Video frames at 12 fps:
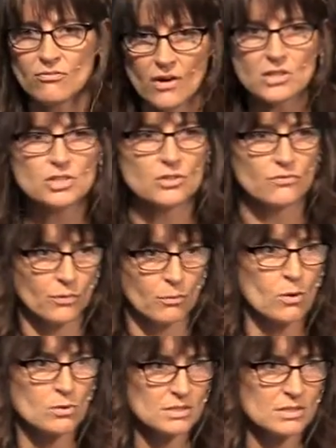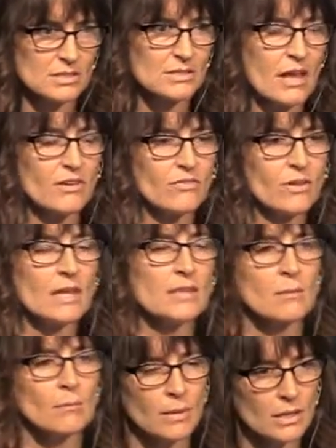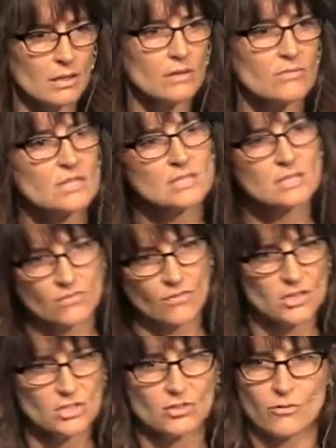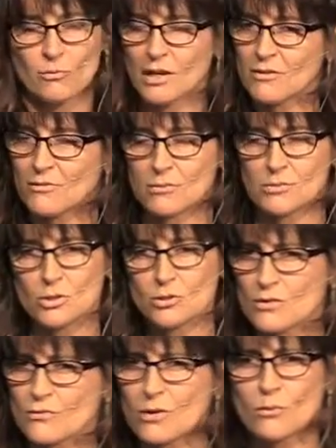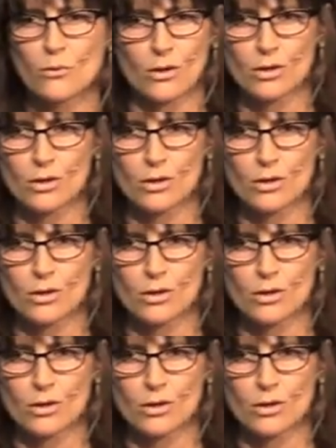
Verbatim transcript: a function for Moses' life in the middle of the dysfunction of being from two different